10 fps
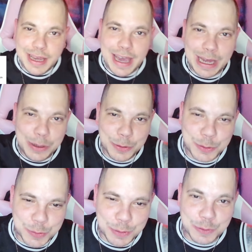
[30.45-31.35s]
Hello
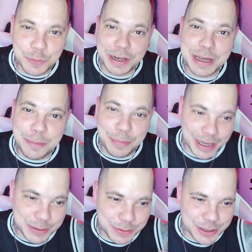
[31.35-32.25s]
YouTube and welcome
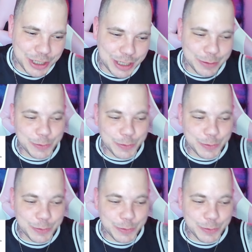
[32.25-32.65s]
back to the channel.